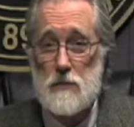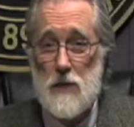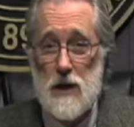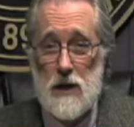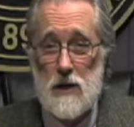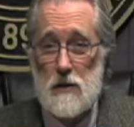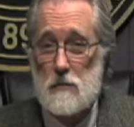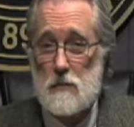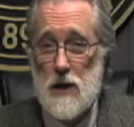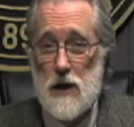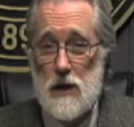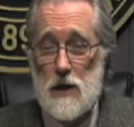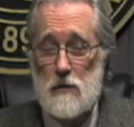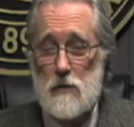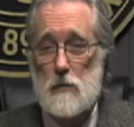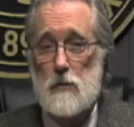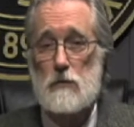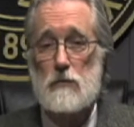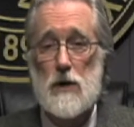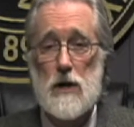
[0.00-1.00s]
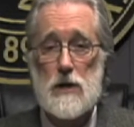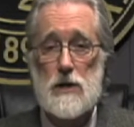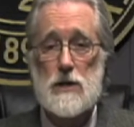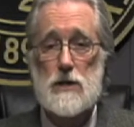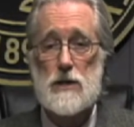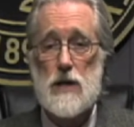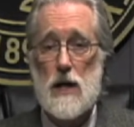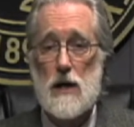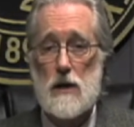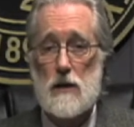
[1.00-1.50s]
Many of the
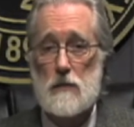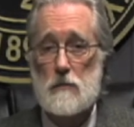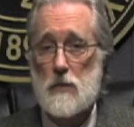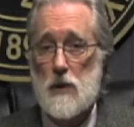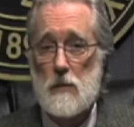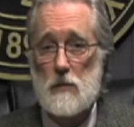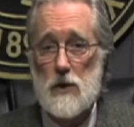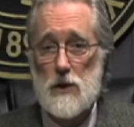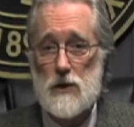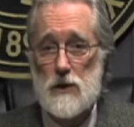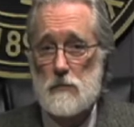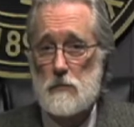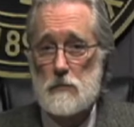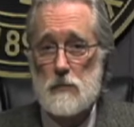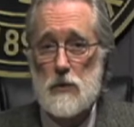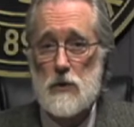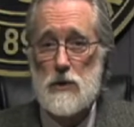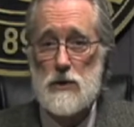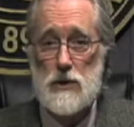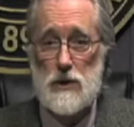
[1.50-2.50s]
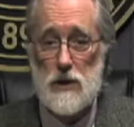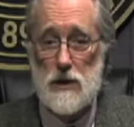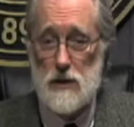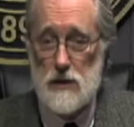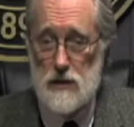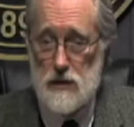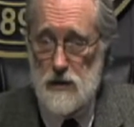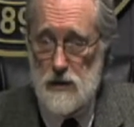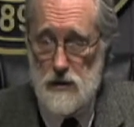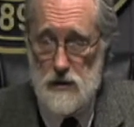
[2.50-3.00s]
professions publish books
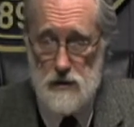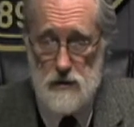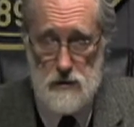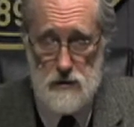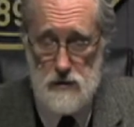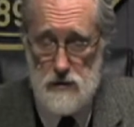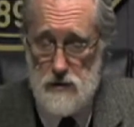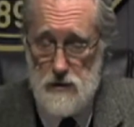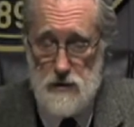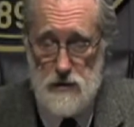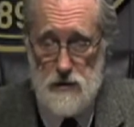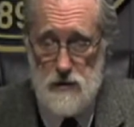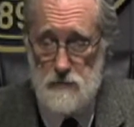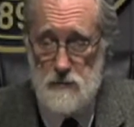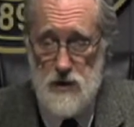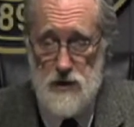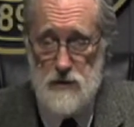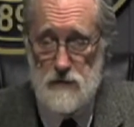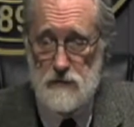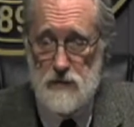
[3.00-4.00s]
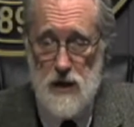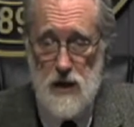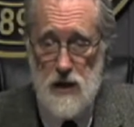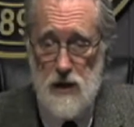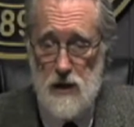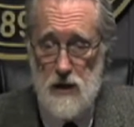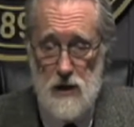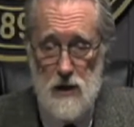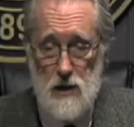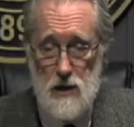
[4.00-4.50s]
that
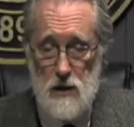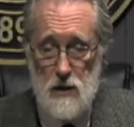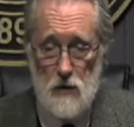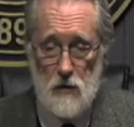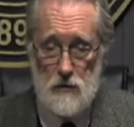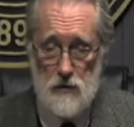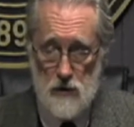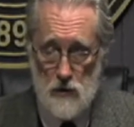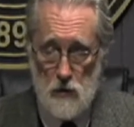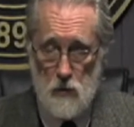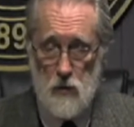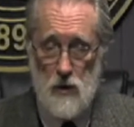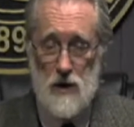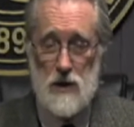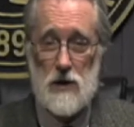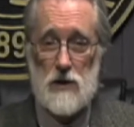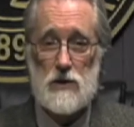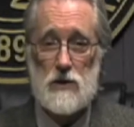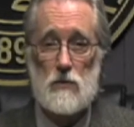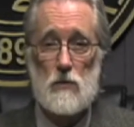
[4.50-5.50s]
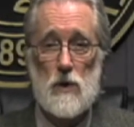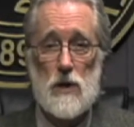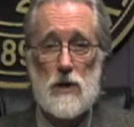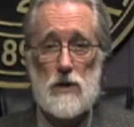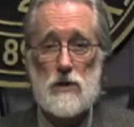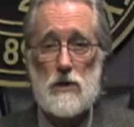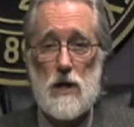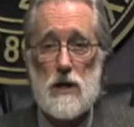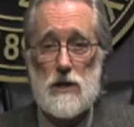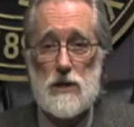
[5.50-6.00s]
specify what is and what
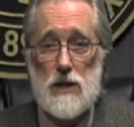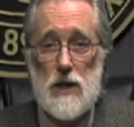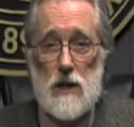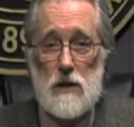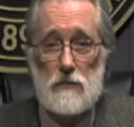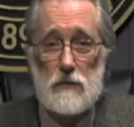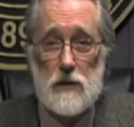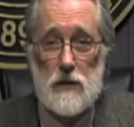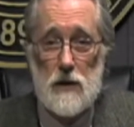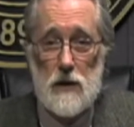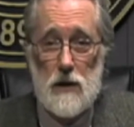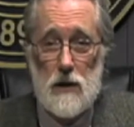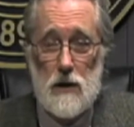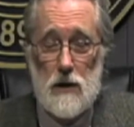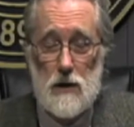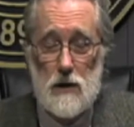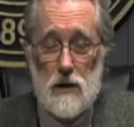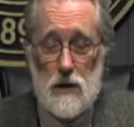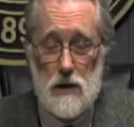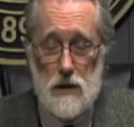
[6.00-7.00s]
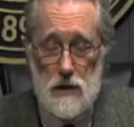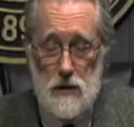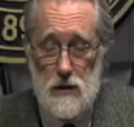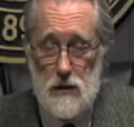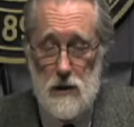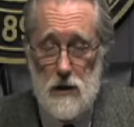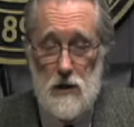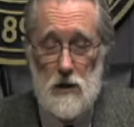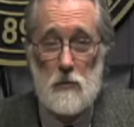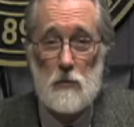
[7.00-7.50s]
is not safe
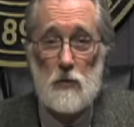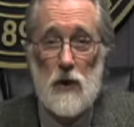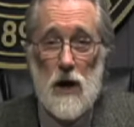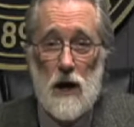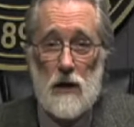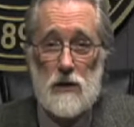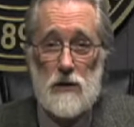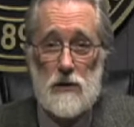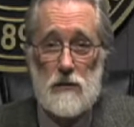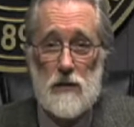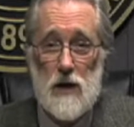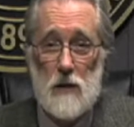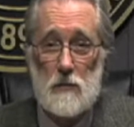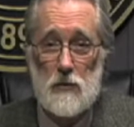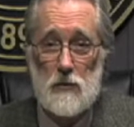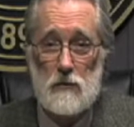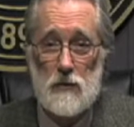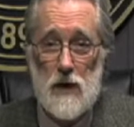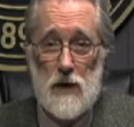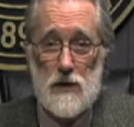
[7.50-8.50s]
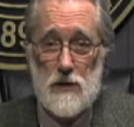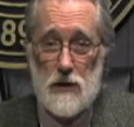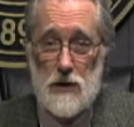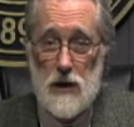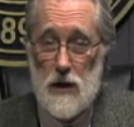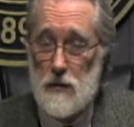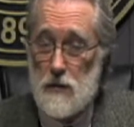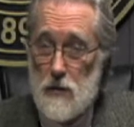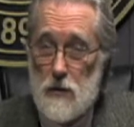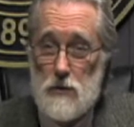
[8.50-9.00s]
in the practice of that profession,
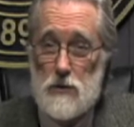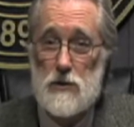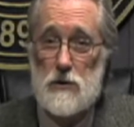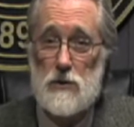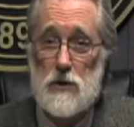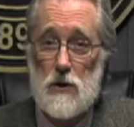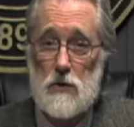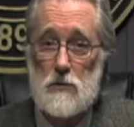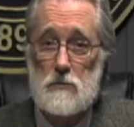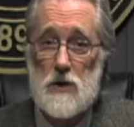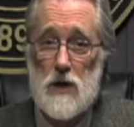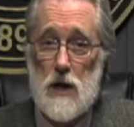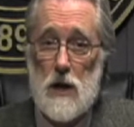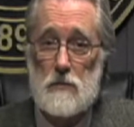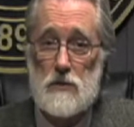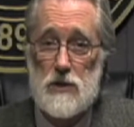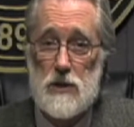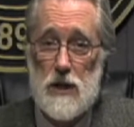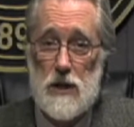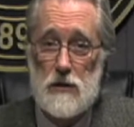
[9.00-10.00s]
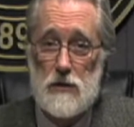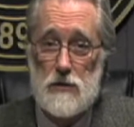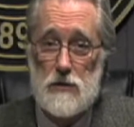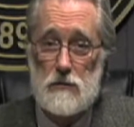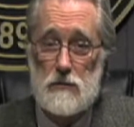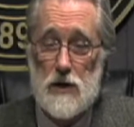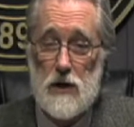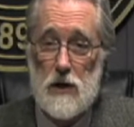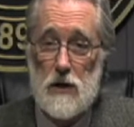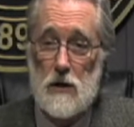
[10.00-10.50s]
and those become standards
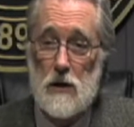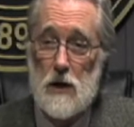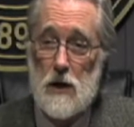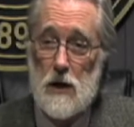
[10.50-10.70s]
of care.